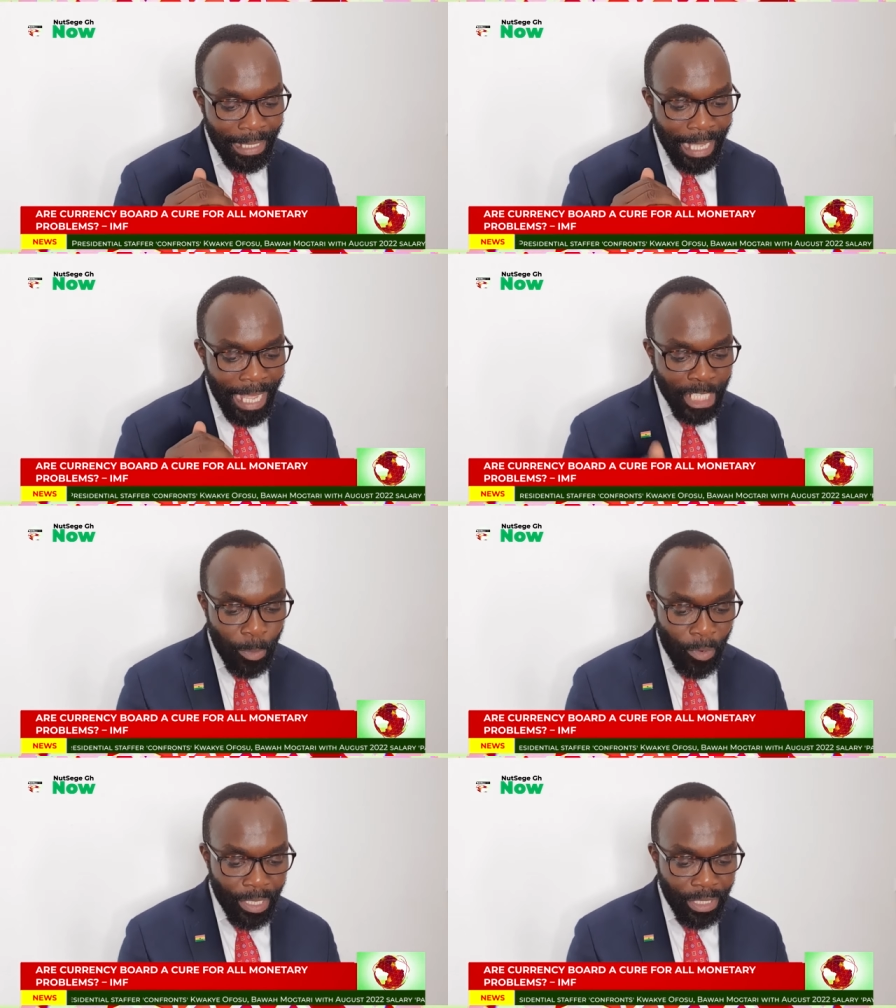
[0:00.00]

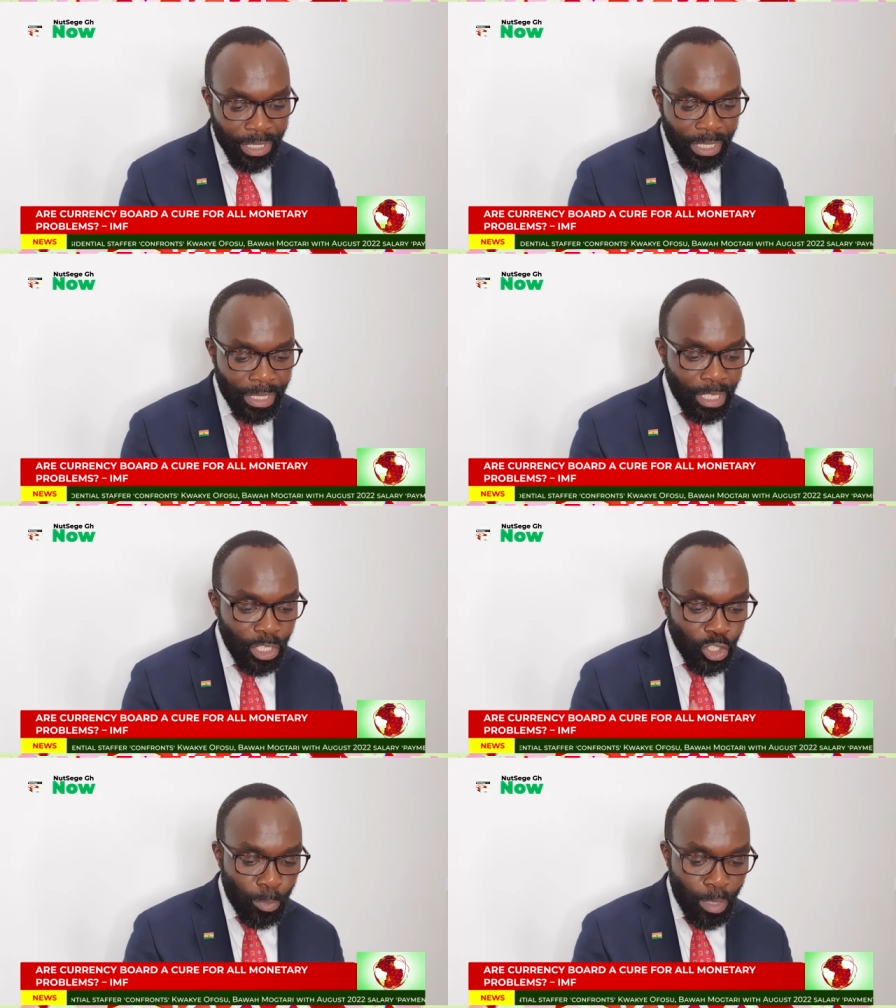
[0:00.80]
experiences
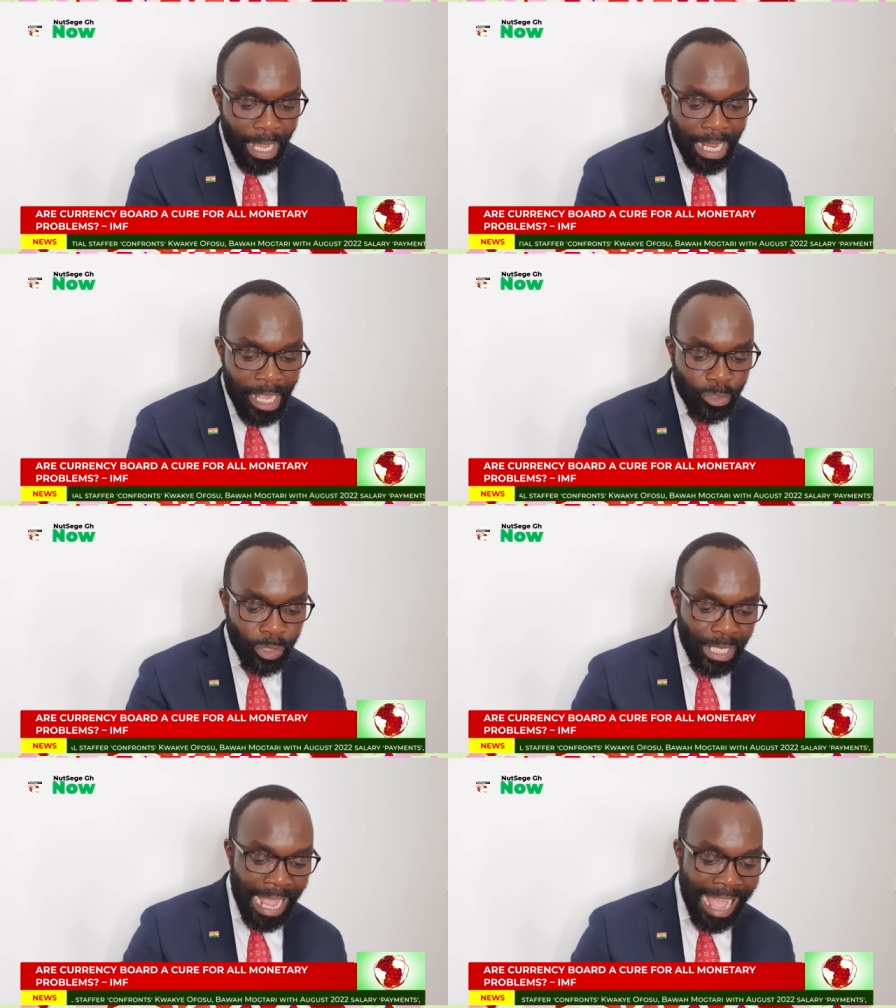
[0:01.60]
smaller
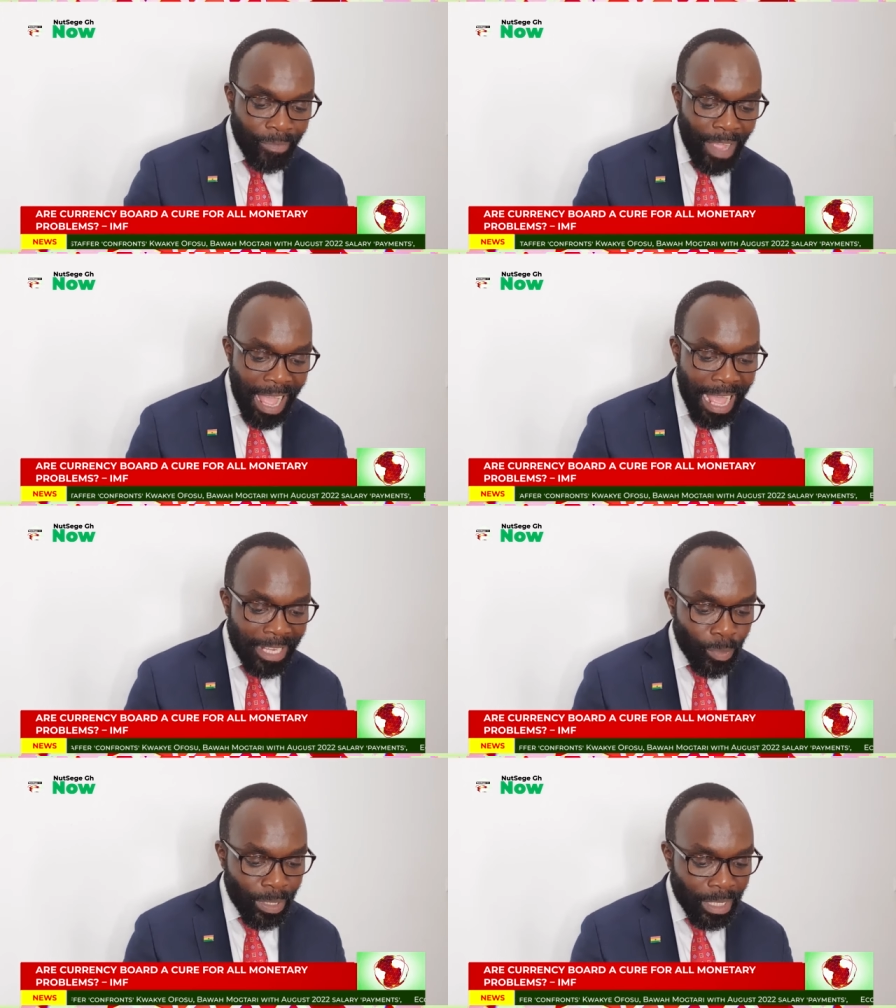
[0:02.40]
countries have
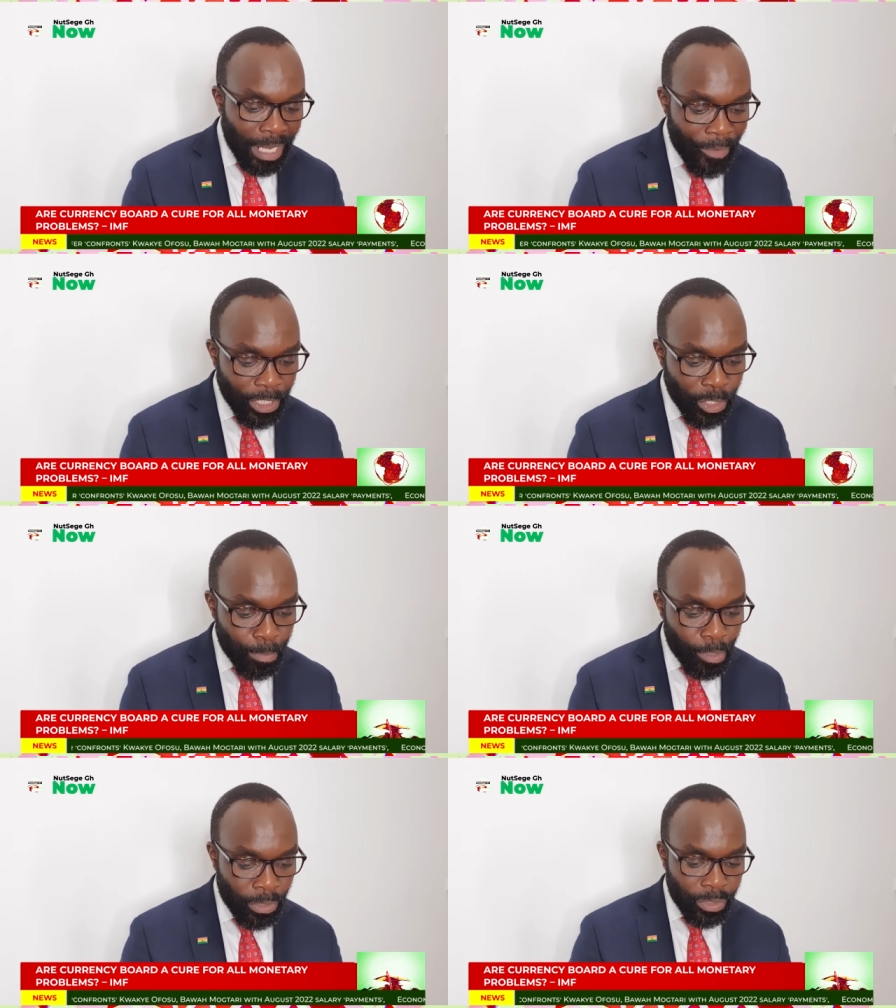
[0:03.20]
had with currency
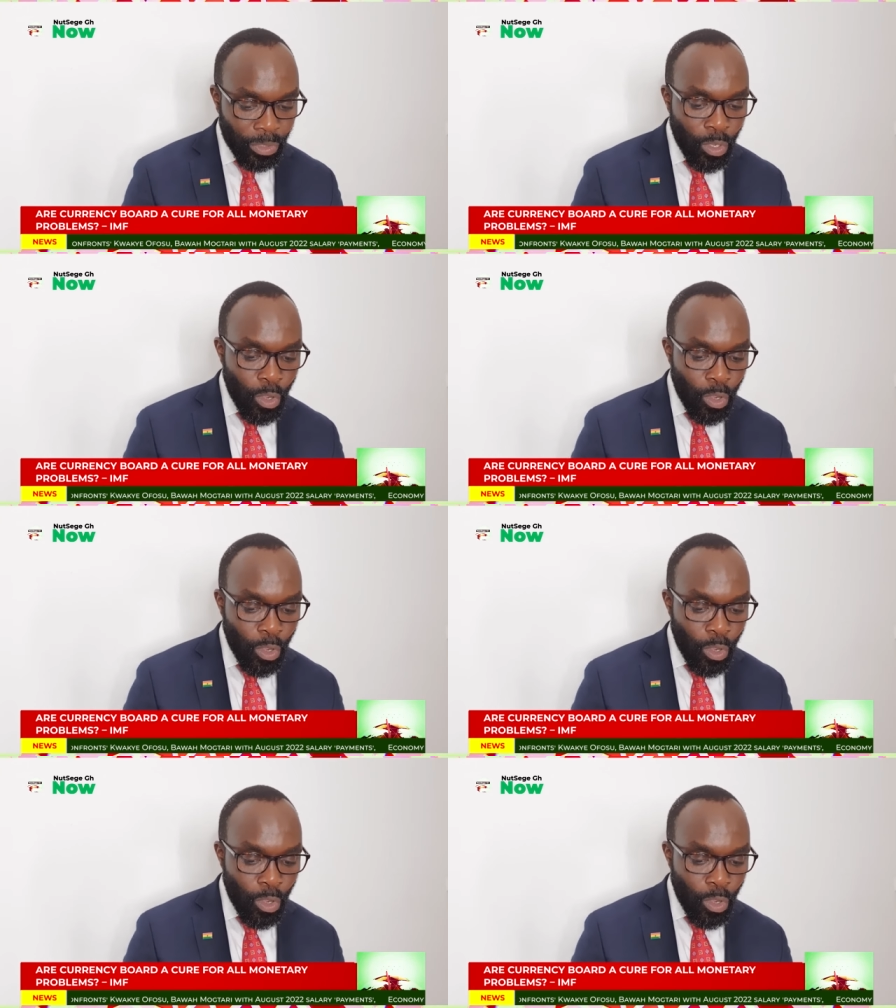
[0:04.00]
boards,